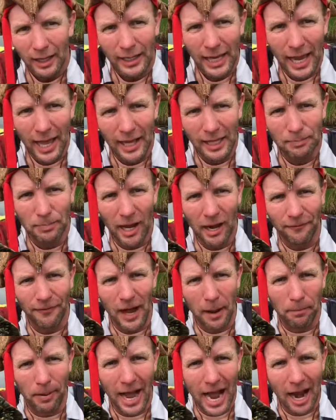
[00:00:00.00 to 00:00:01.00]
Okay, it's
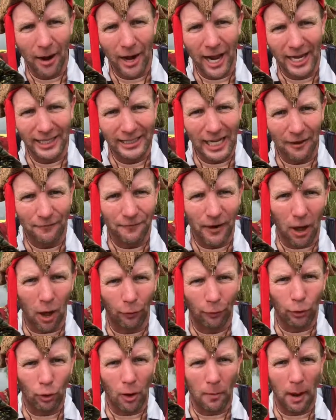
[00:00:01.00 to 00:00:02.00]
Butterfly Pirate. I
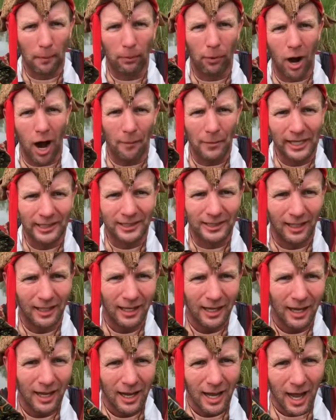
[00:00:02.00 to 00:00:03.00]
followed through on my promise.
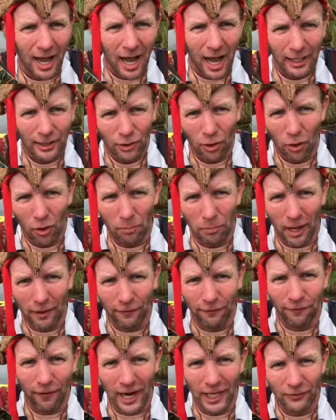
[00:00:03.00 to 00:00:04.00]
I told
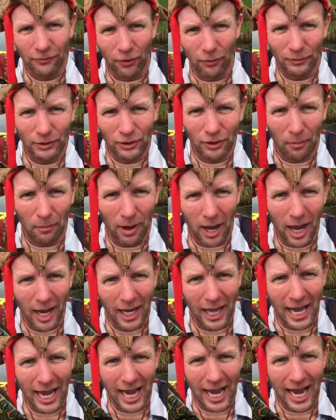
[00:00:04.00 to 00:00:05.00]
my friends from
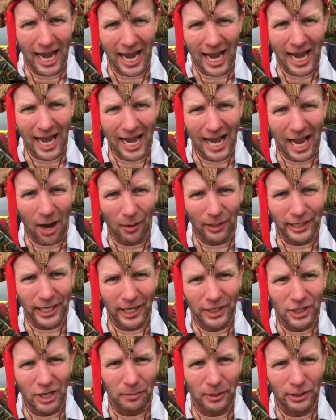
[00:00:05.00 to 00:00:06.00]
Somali I would
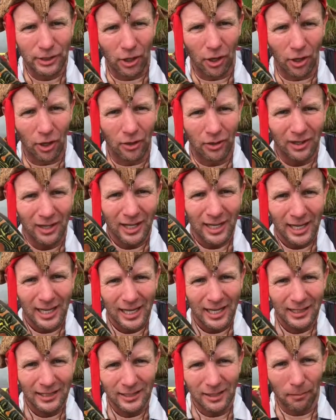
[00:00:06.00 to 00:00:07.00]
catch them a turtle.
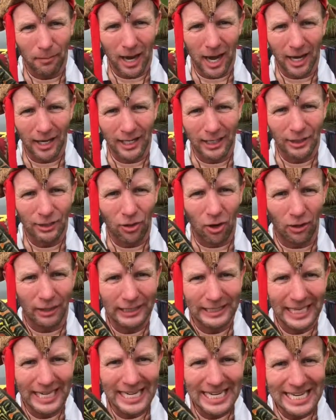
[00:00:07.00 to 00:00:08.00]
In Somali, it's
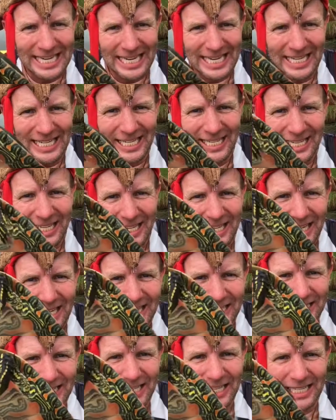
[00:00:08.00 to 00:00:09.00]
called dinding.
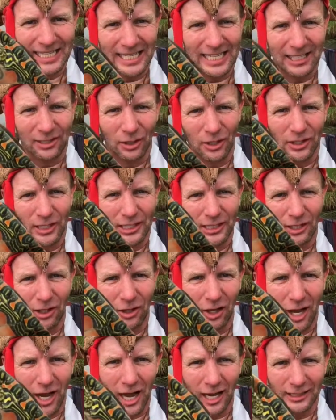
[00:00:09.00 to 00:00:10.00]
Dinding, look at these
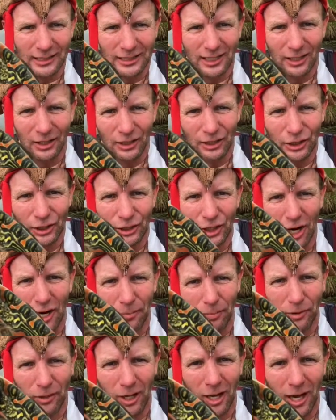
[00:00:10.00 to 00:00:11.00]
claws,
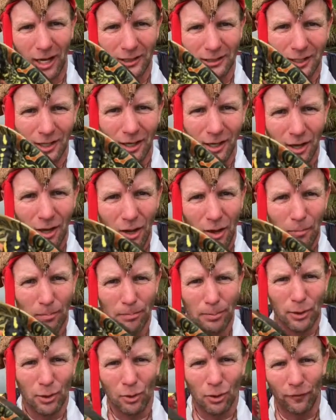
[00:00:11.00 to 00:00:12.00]
sharp claws.
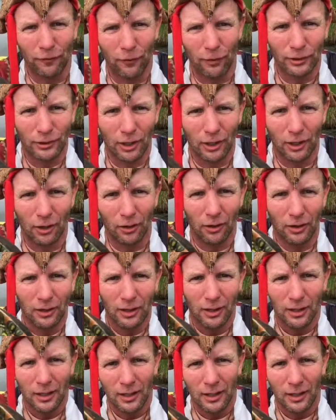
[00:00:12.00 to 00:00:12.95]
Beautiful turtle.